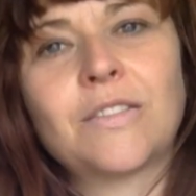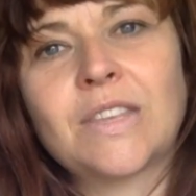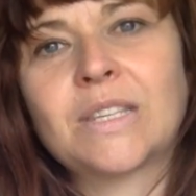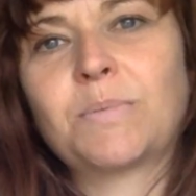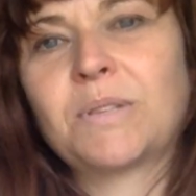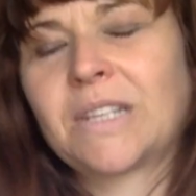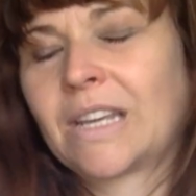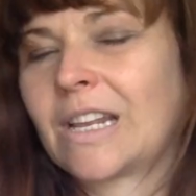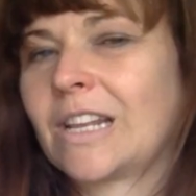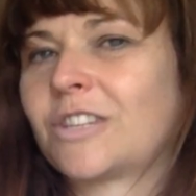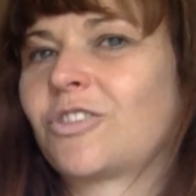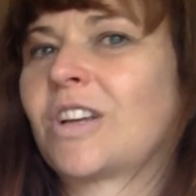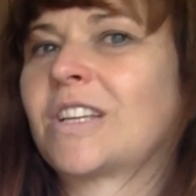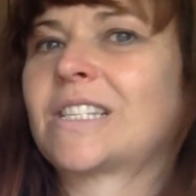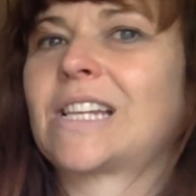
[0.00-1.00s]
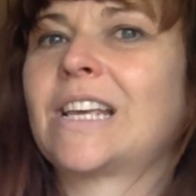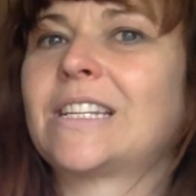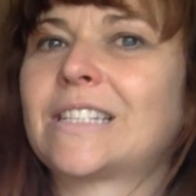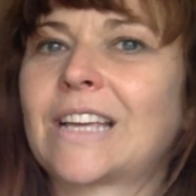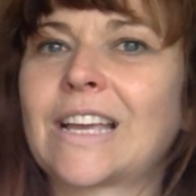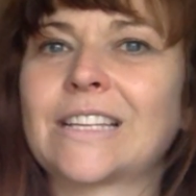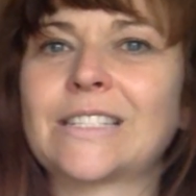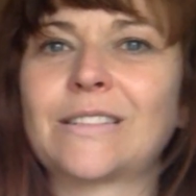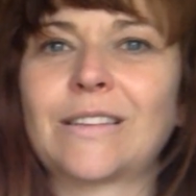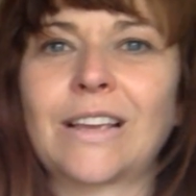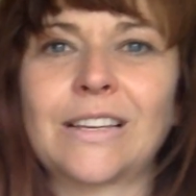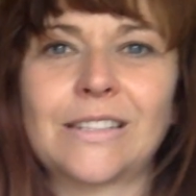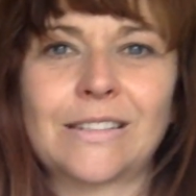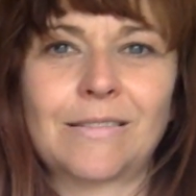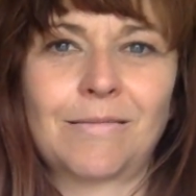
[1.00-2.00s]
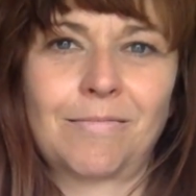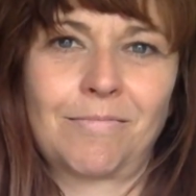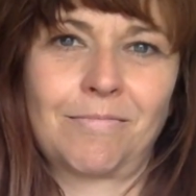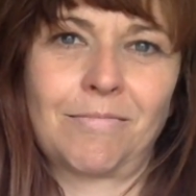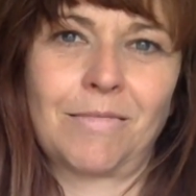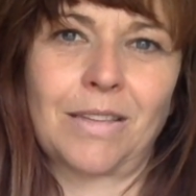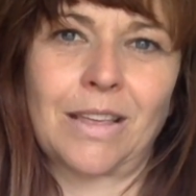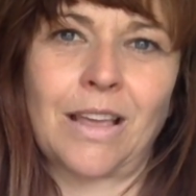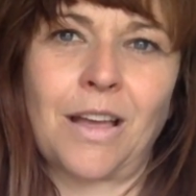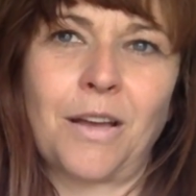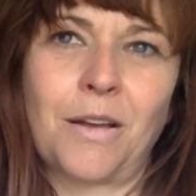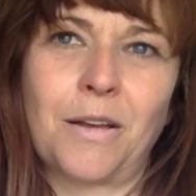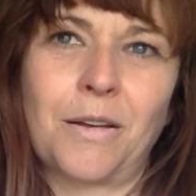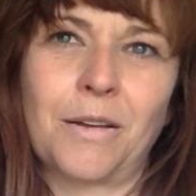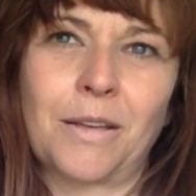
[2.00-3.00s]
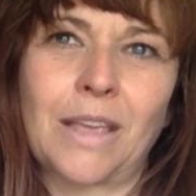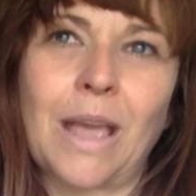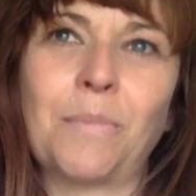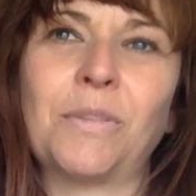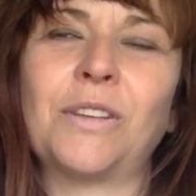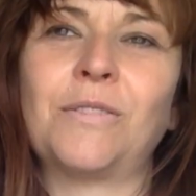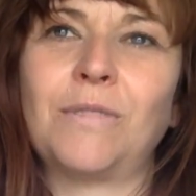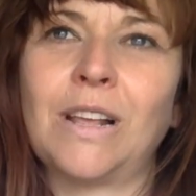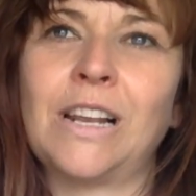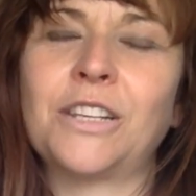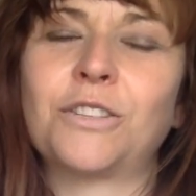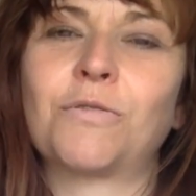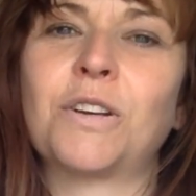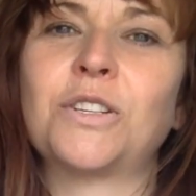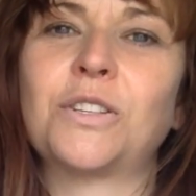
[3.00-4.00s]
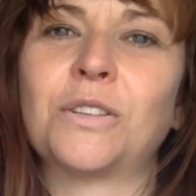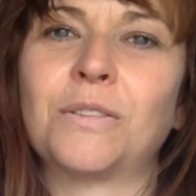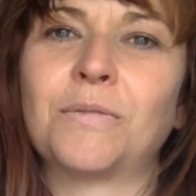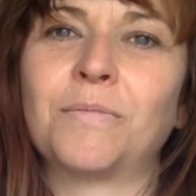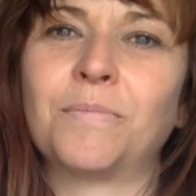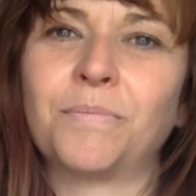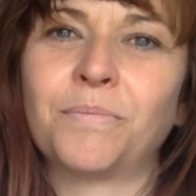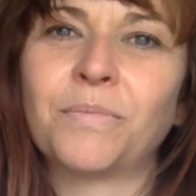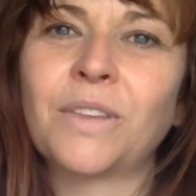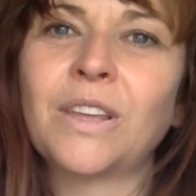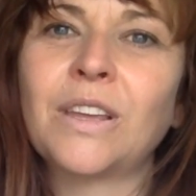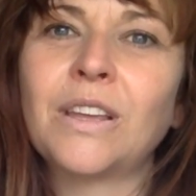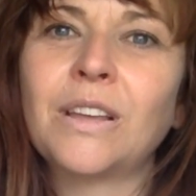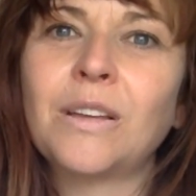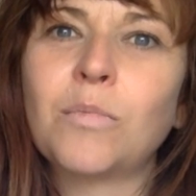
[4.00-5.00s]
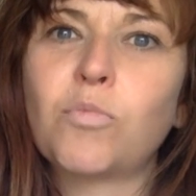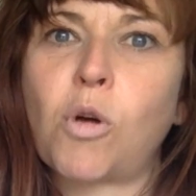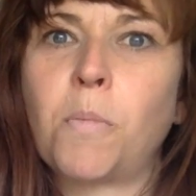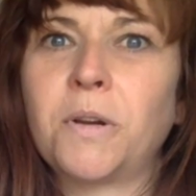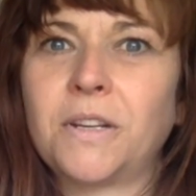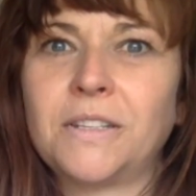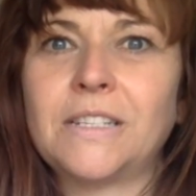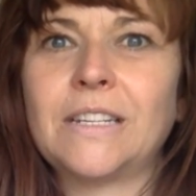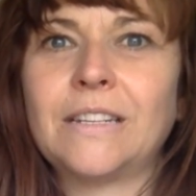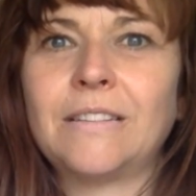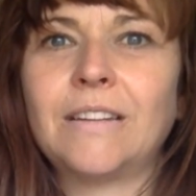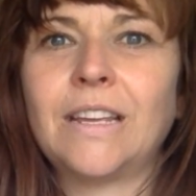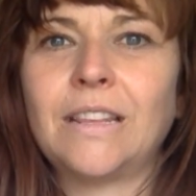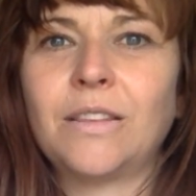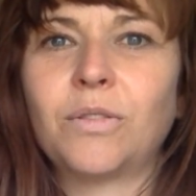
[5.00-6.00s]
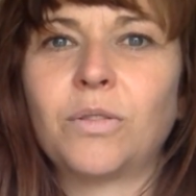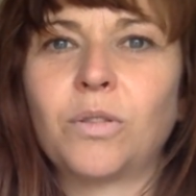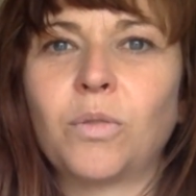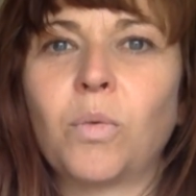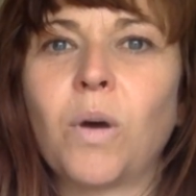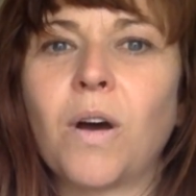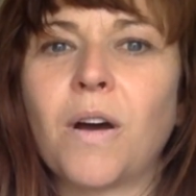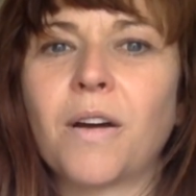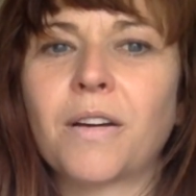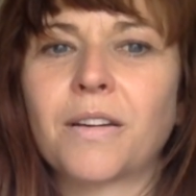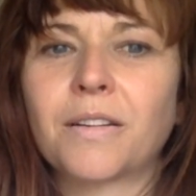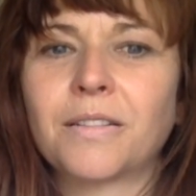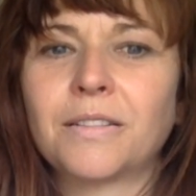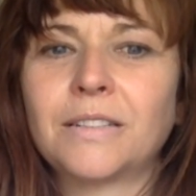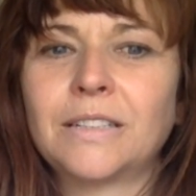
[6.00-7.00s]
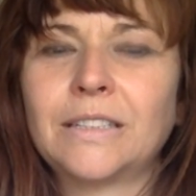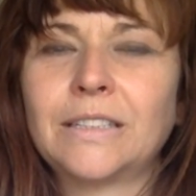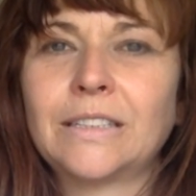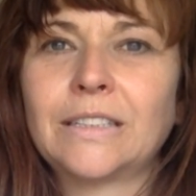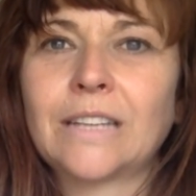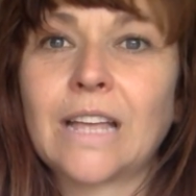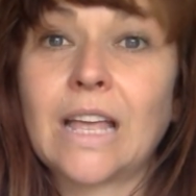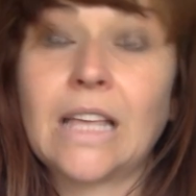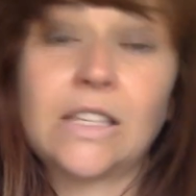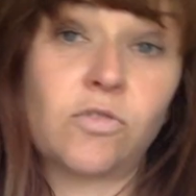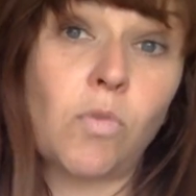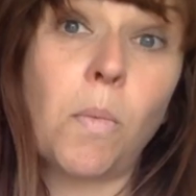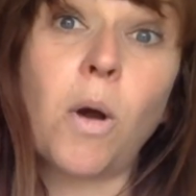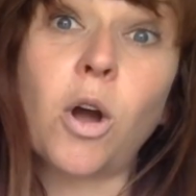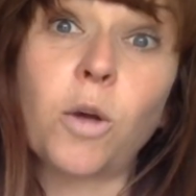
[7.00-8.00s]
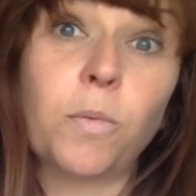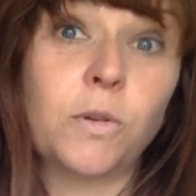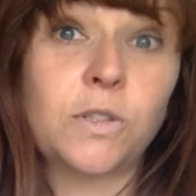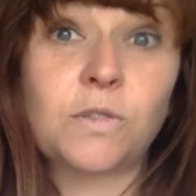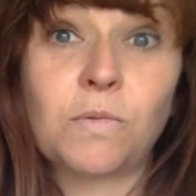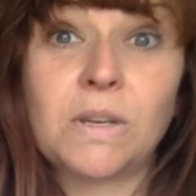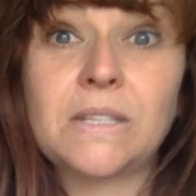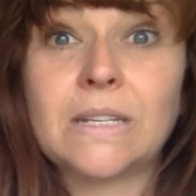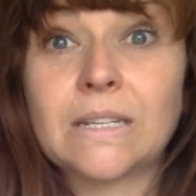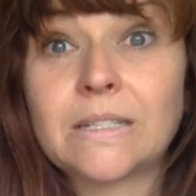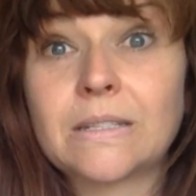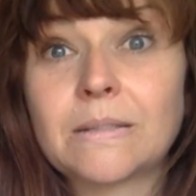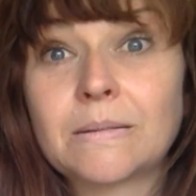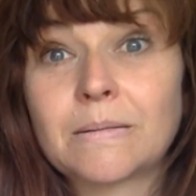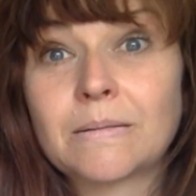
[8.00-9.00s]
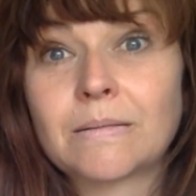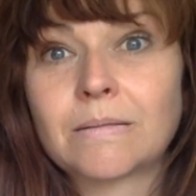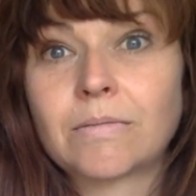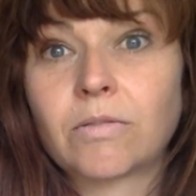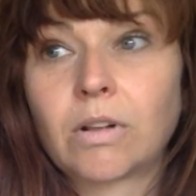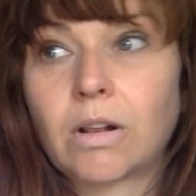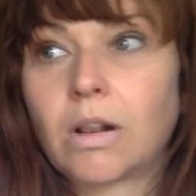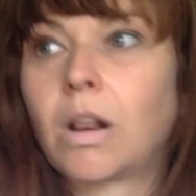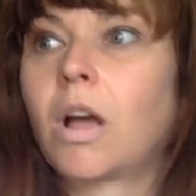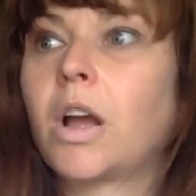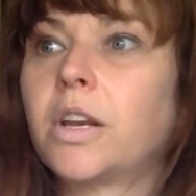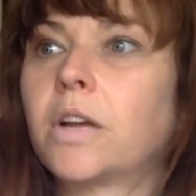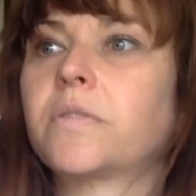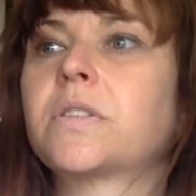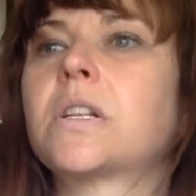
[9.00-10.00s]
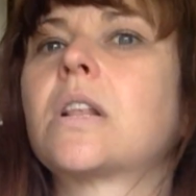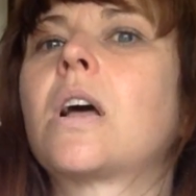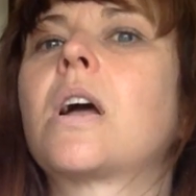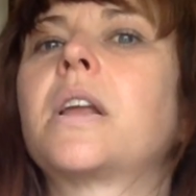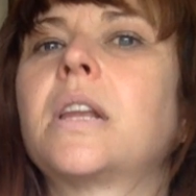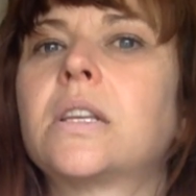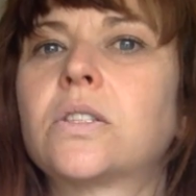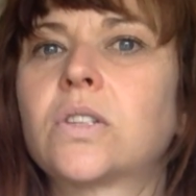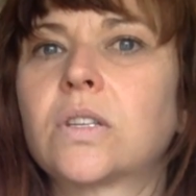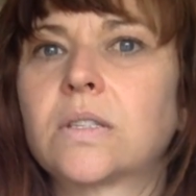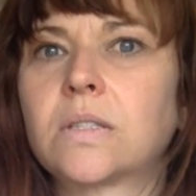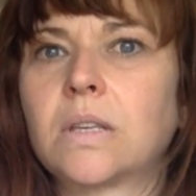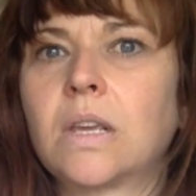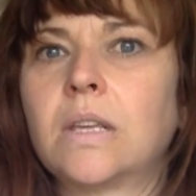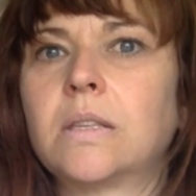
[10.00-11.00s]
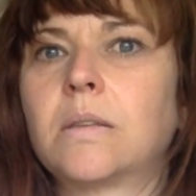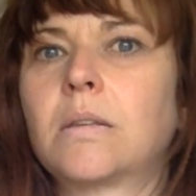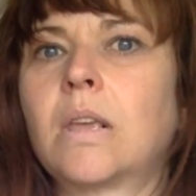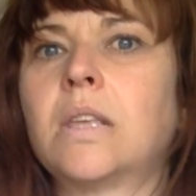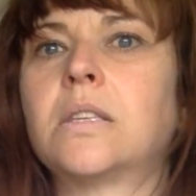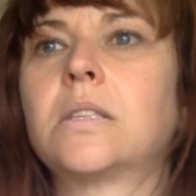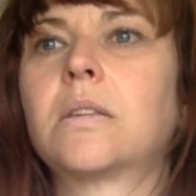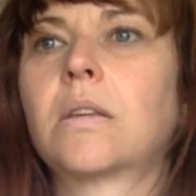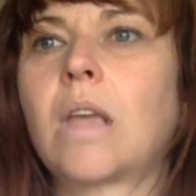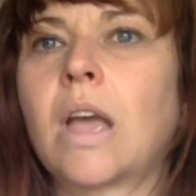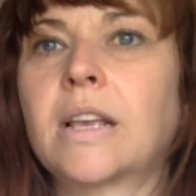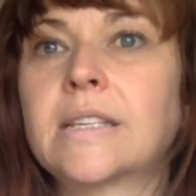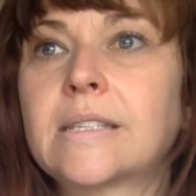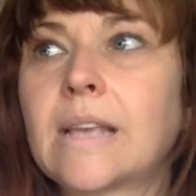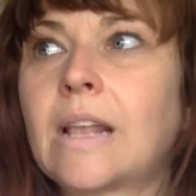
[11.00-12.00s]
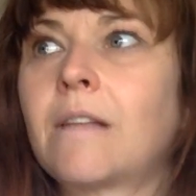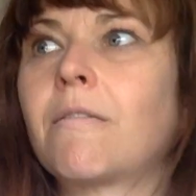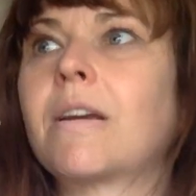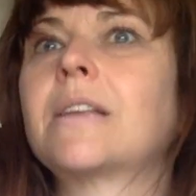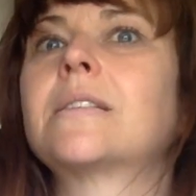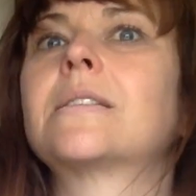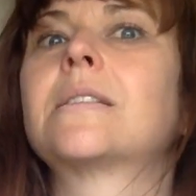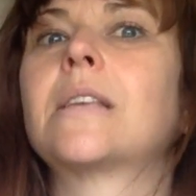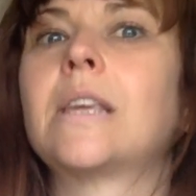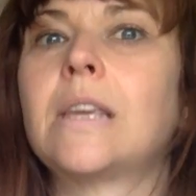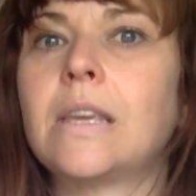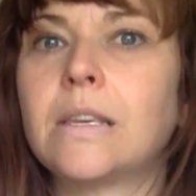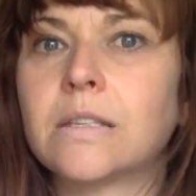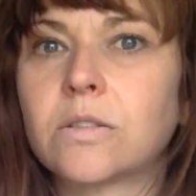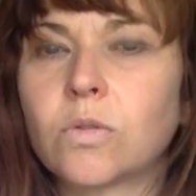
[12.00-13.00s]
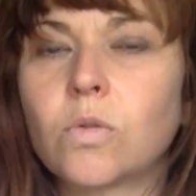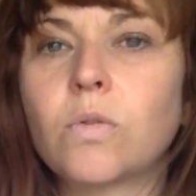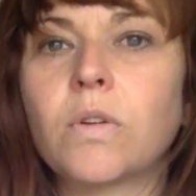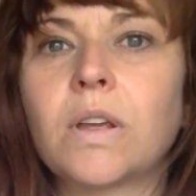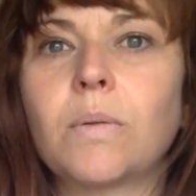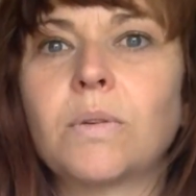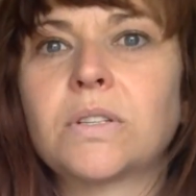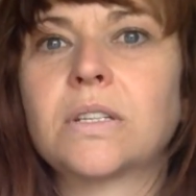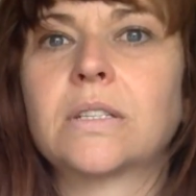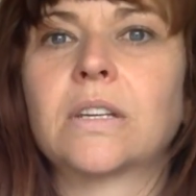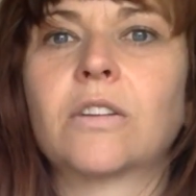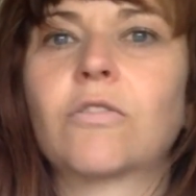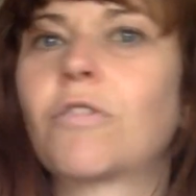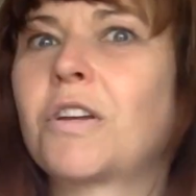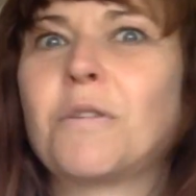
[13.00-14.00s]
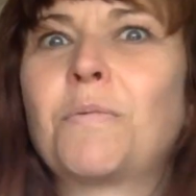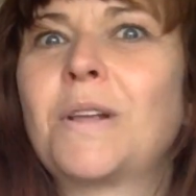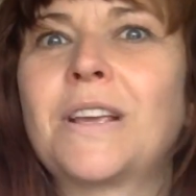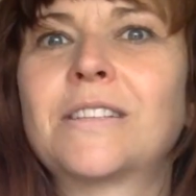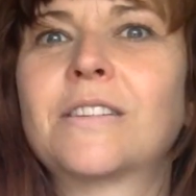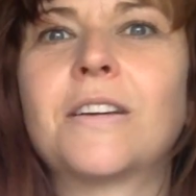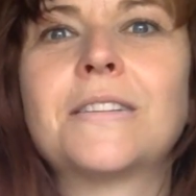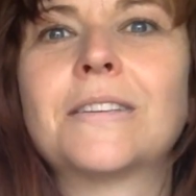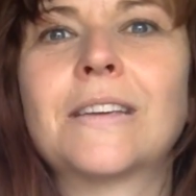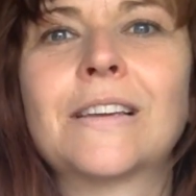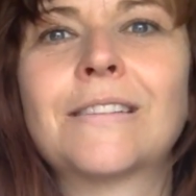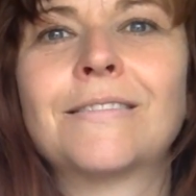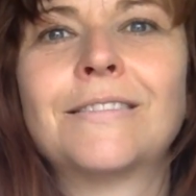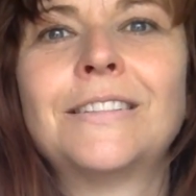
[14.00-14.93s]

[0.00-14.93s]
this particular translator has kept the alliteration prominent in the work. It's remarkable to read it line after line. It accelerates the story, which is incredibly exciting.